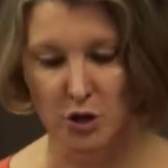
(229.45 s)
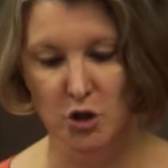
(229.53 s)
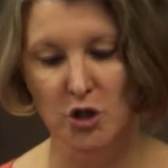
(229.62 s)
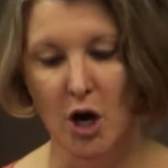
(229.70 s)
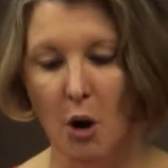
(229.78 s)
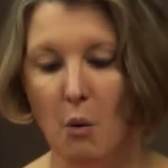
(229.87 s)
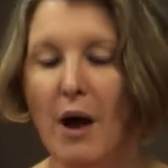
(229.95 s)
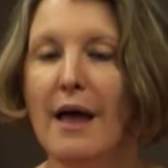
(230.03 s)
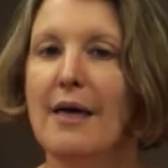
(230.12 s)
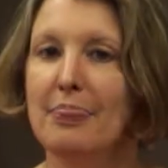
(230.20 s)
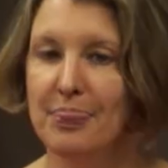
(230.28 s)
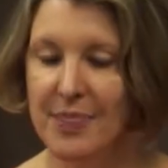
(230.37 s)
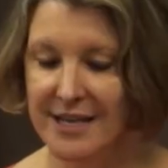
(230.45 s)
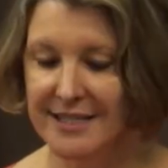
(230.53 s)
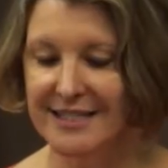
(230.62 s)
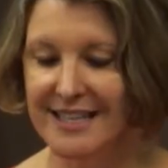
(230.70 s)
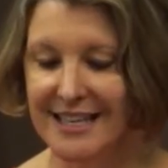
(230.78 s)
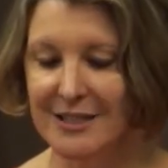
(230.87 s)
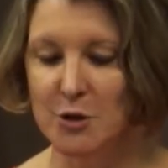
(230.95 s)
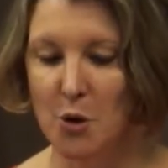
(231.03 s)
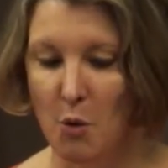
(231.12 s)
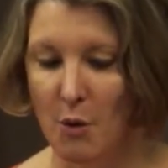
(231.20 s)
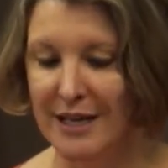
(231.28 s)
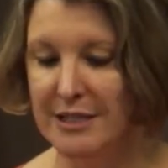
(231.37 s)
So this is
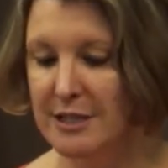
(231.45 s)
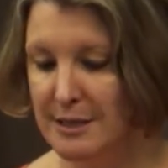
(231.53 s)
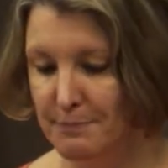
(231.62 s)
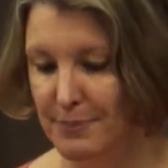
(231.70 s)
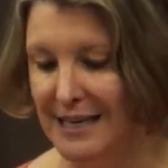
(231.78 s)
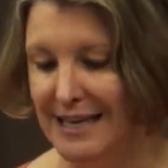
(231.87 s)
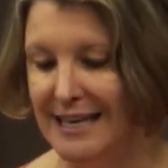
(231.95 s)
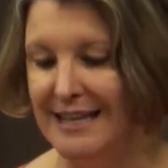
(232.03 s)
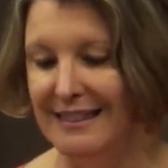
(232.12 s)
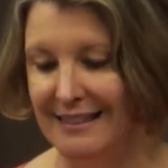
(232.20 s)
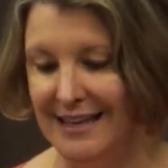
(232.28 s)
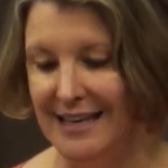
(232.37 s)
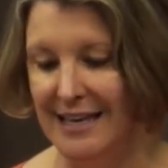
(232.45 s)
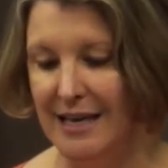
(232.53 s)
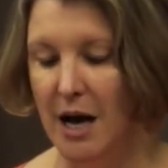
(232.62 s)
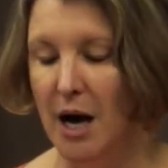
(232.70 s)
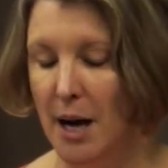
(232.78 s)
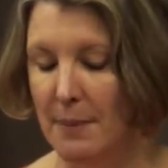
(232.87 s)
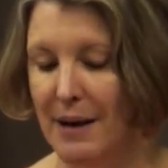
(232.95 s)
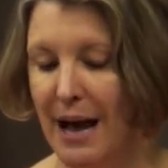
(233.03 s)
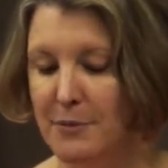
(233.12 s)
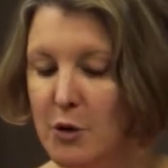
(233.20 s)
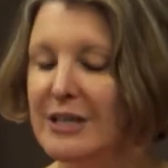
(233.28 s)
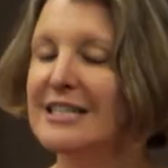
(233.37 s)
going to be the, um,
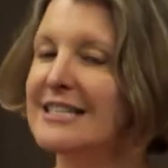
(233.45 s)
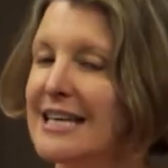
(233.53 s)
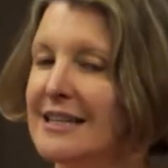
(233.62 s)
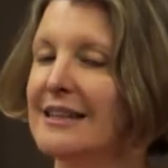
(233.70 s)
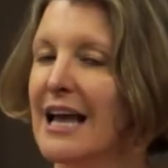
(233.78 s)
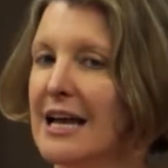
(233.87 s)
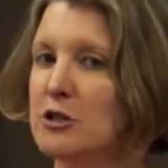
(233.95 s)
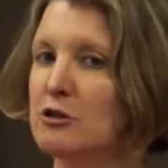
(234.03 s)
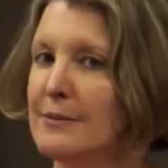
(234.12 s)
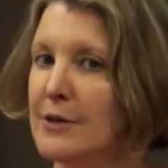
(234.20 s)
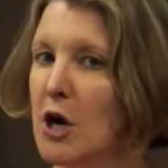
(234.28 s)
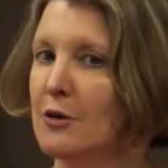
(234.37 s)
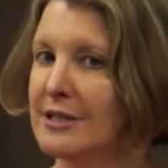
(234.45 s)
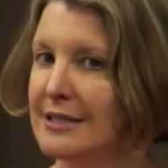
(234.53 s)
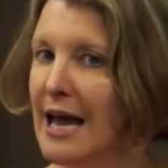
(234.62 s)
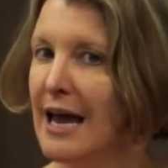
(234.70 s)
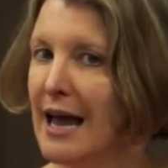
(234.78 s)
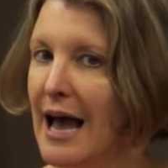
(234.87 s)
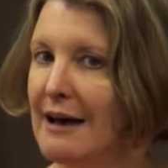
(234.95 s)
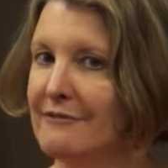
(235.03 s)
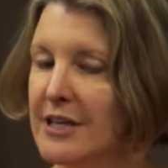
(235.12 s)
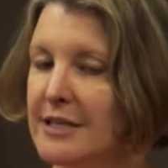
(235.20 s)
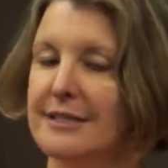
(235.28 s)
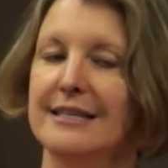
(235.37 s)
I'm going to say that the ice cream cone is not obvious.